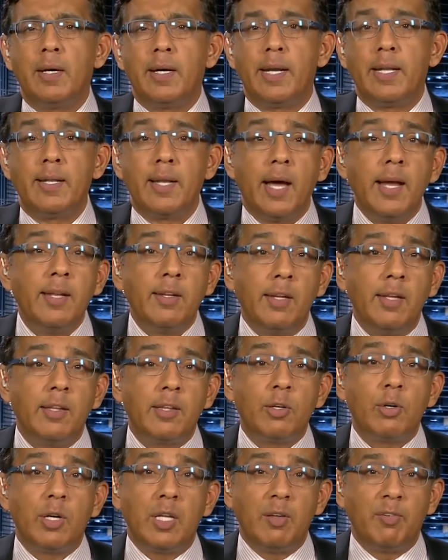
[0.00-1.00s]
uh, in
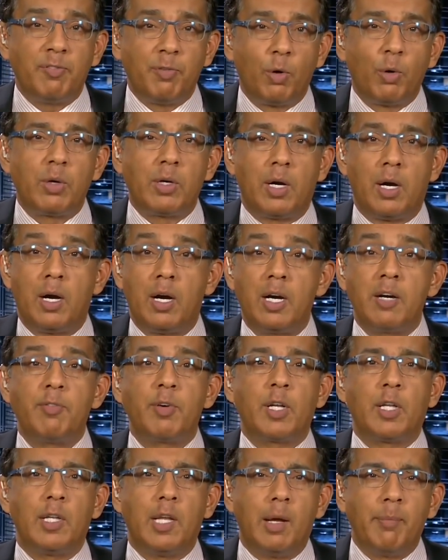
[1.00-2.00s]
1934, a
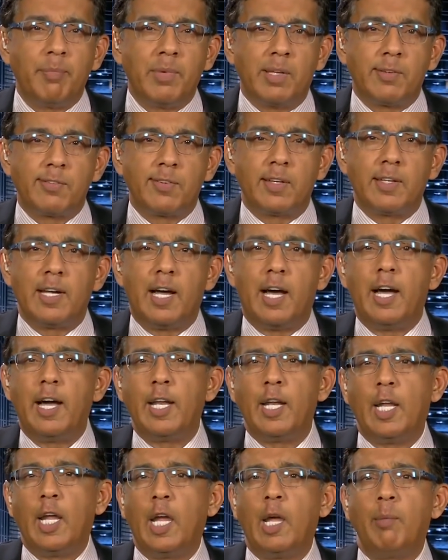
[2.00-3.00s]
Harvard alumnus, a
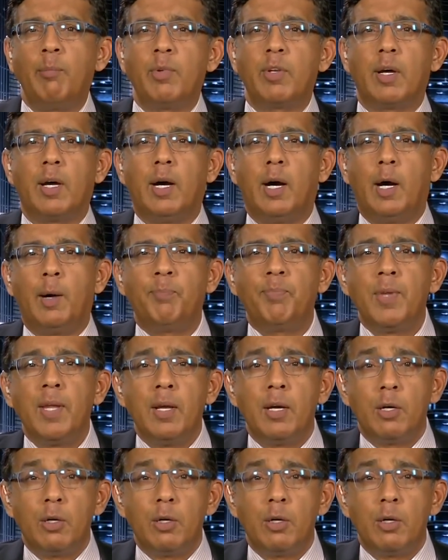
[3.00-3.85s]
guy named um,